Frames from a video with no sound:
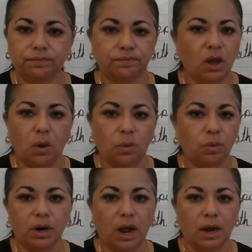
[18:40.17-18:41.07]
No,
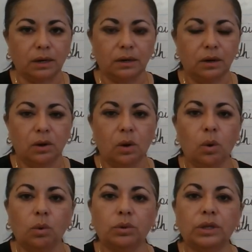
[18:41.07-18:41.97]
we're not.
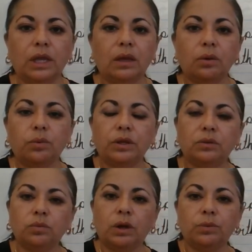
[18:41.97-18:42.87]
Only we,
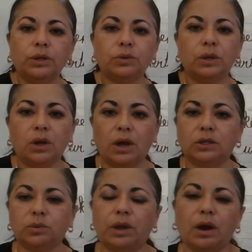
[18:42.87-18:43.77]
when we do it
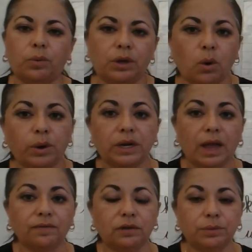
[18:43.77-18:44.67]
God's way are we going to
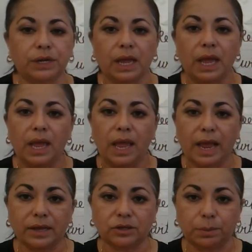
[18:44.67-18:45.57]
have liberty
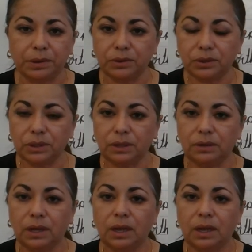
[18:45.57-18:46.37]
as a person,